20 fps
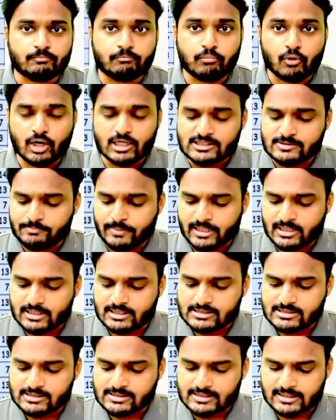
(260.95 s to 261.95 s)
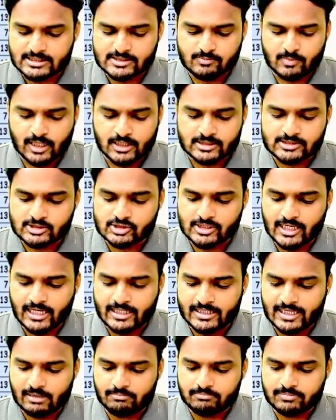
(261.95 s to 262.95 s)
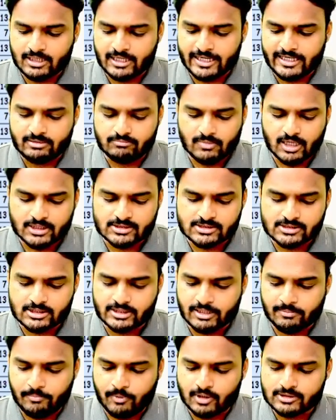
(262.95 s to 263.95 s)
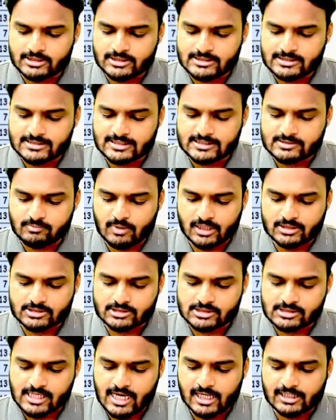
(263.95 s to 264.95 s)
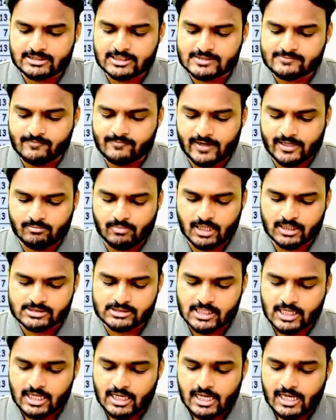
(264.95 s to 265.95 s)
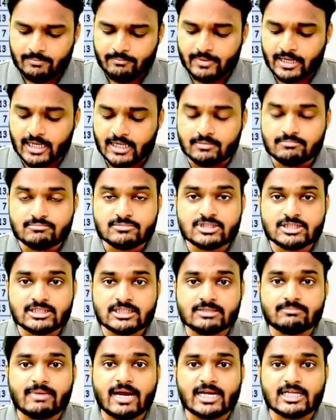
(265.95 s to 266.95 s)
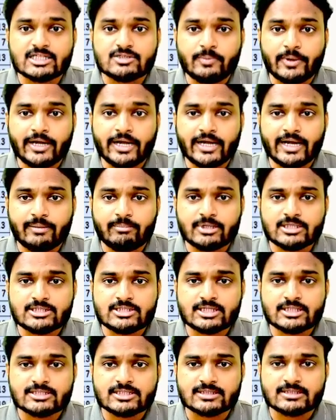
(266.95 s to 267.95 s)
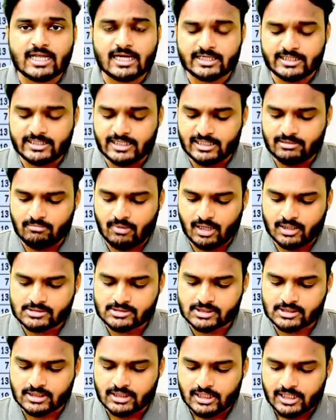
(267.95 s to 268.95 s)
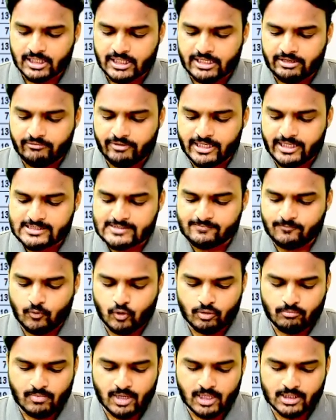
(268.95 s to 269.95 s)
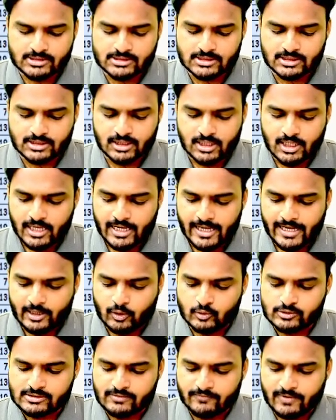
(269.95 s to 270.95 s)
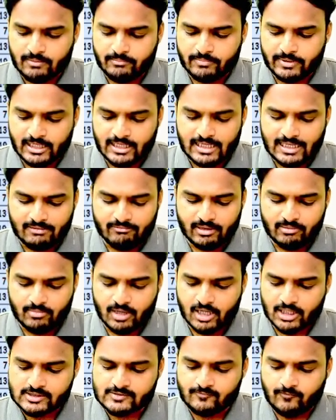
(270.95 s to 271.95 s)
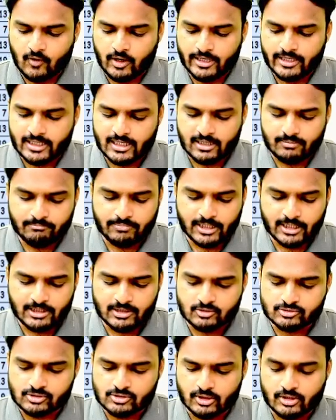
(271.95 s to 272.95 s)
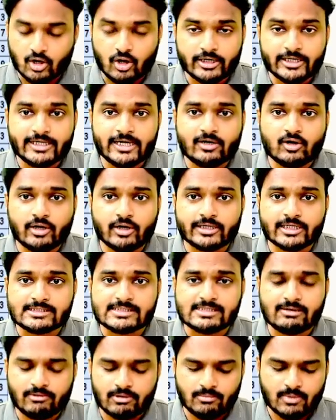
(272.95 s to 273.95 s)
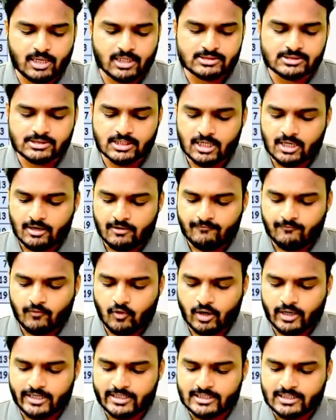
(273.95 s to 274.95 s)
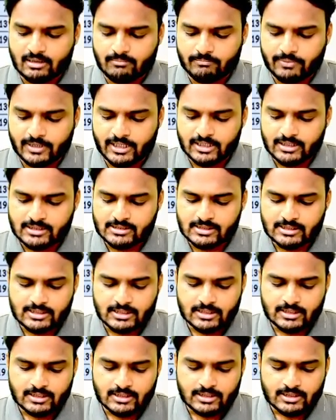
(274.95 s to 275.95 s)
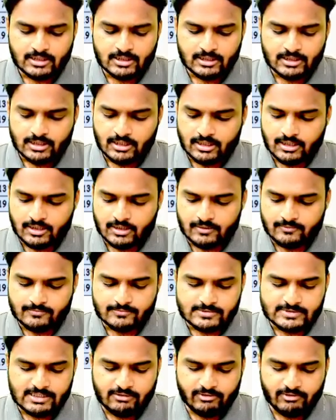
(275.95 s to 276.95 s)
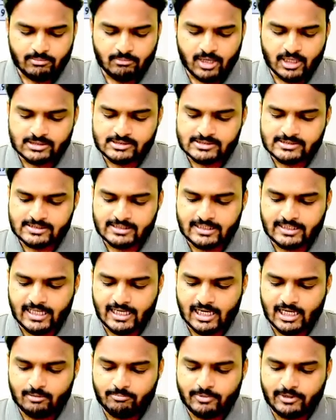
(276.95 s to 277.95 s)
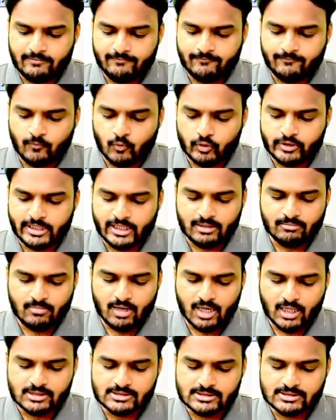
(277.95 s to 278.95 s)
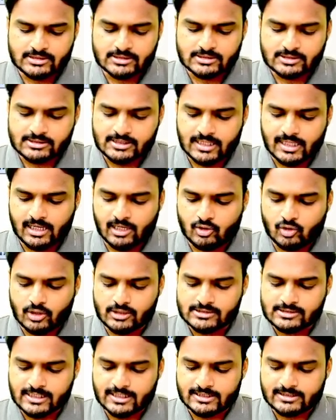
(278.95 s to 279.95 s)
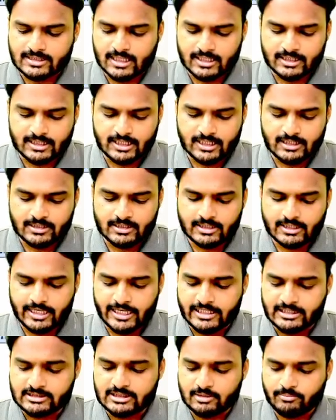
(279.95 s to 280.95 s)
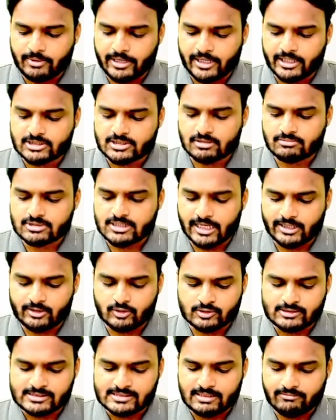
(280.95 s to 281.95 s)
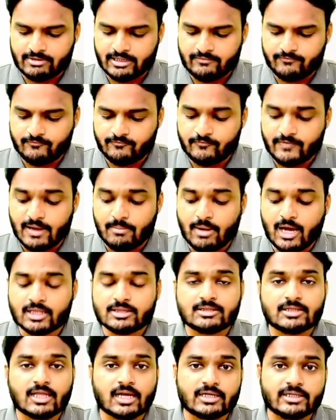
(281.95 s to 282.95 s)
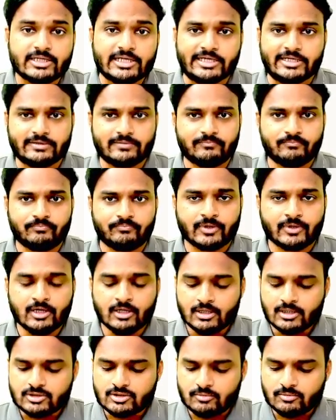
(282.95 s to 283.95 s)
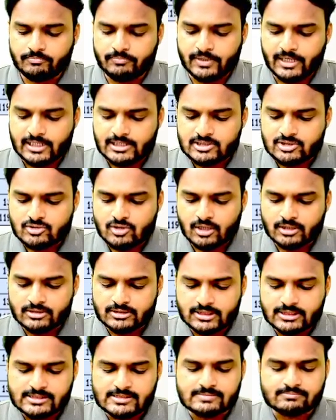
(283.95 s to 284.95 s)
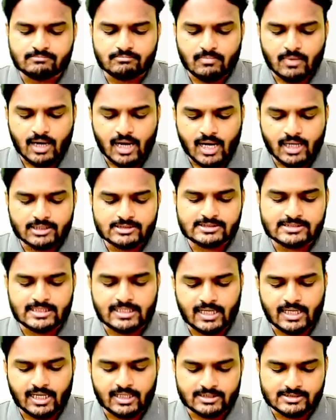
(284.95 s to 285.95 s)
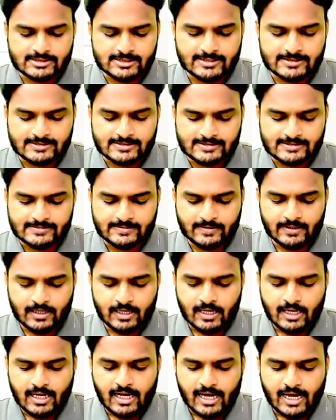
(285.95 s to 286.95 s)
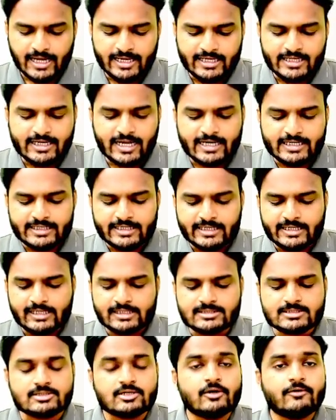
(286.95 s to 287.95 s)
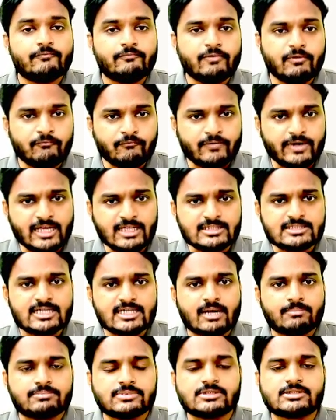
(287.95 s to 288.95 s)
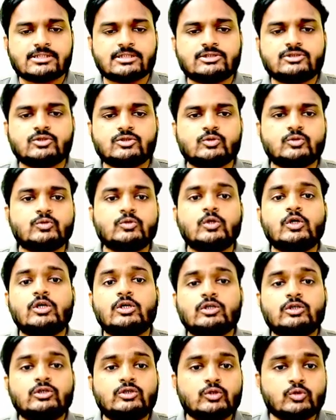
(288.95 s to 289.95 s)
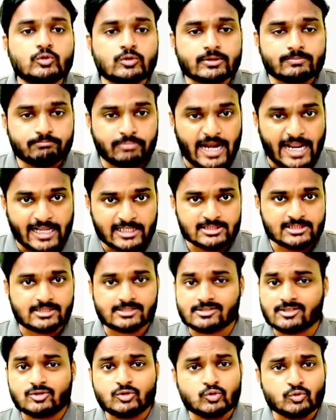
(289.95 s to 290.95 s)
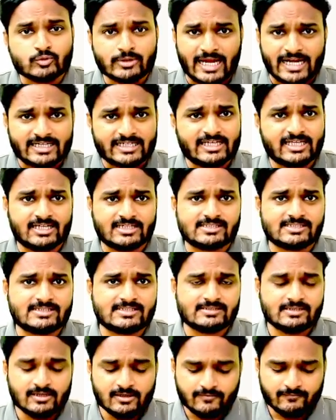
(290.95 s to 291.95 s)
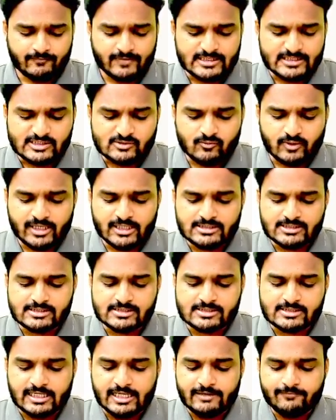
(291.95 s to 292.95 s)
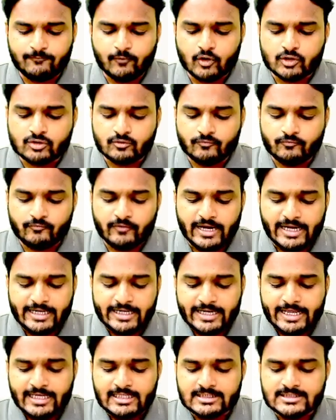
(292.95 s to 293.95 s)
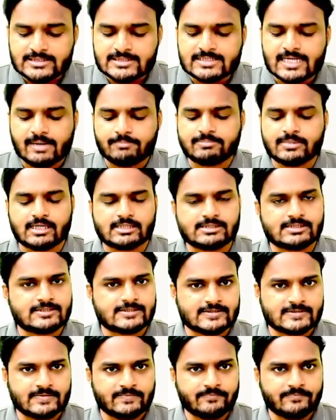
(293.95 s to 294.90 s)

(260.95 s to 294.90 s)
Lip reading: Prospectus 6 marks, share capital 8 marks, deposit 6 marks, charges 5 marks. MGT, management and administration, 13 marks, dividends 4 marks, accounts of company 11 marks, foreign company, audit and auditor 7 marks, foreign company 7 marks, LLP 14 marks, General Clauses Act 13, Interpretation of Statute 7, FEMA 13. So based on this marks analysis, I categorized 15 chapters into 2 branches or 2 categories. First one is 3/4 weightage chapters.